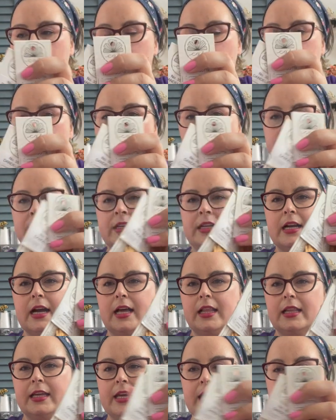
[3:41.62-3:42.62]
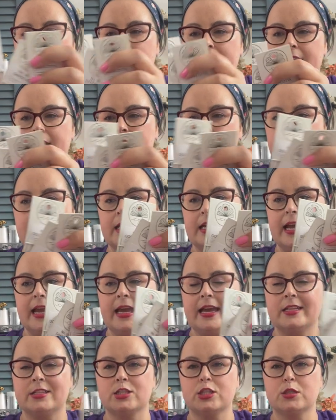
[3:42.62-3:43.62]
golden gully,
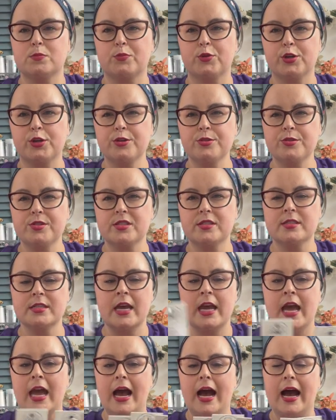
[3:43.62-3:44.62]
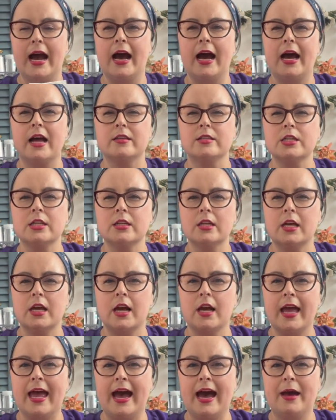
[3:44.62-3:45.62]
and spruce. Uh,
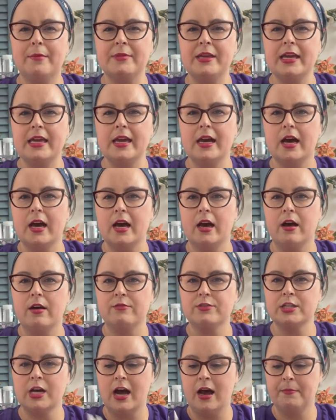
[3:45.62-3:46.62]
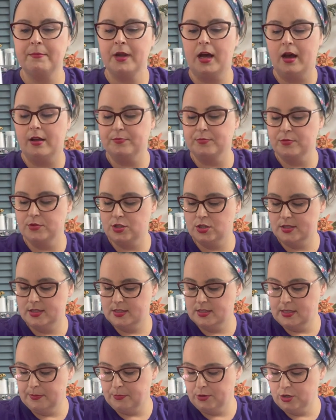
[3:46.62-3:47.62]
Abby of Top Knot
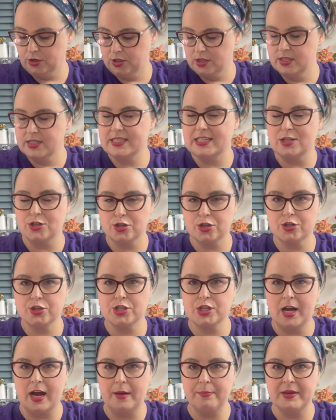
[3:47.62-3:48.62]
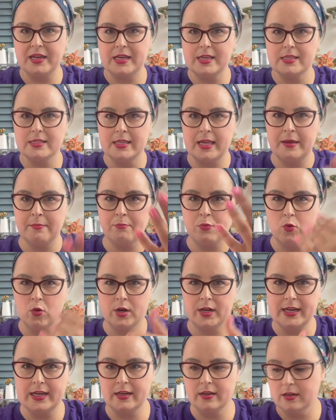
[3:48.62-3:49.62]
Stitcher Shop is
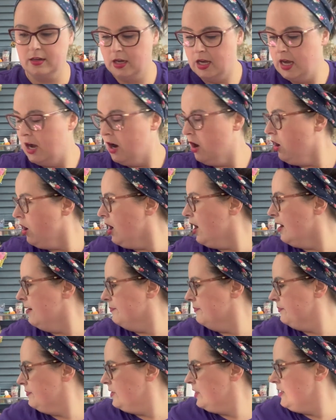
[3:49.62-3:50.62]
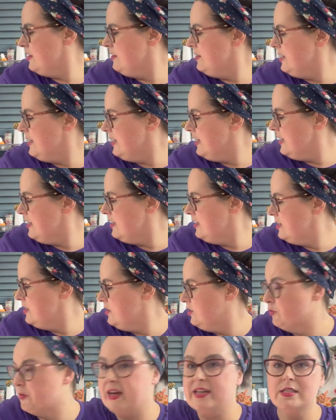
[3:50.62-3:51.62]
importing all the
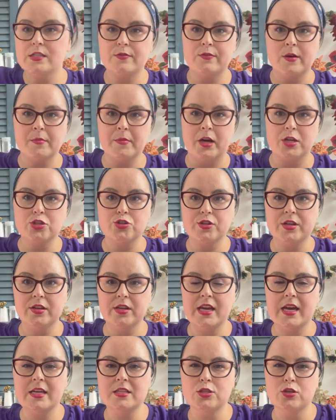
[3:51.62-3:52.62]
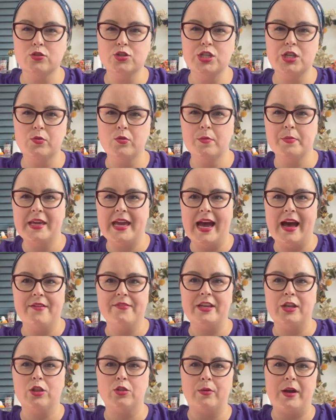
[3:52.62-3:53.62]
threads from Australia, so she will be
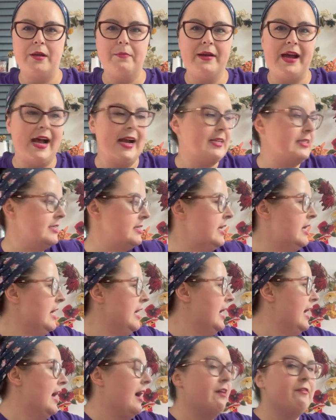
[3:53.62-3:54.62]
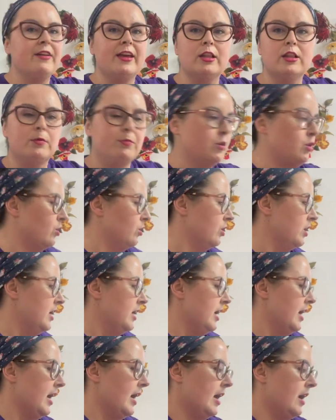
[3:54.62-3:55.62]
having thread packs available
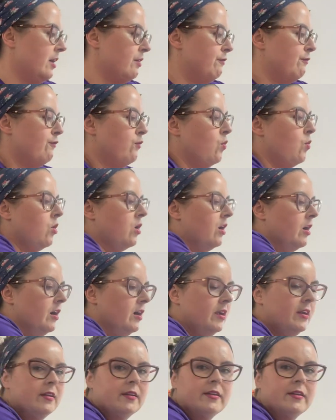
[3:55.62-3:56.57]
uh, for,